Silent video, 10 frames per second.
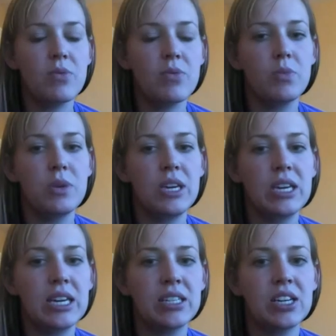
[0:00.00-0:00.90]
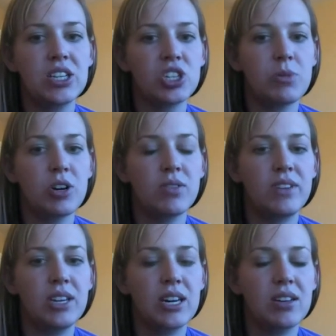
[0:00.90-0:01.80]
will be in touch tomorrow
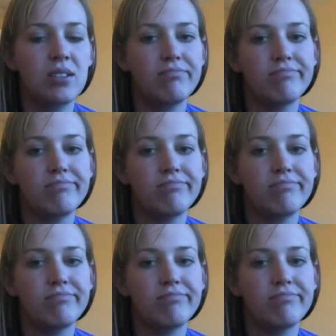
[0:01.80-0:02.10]
via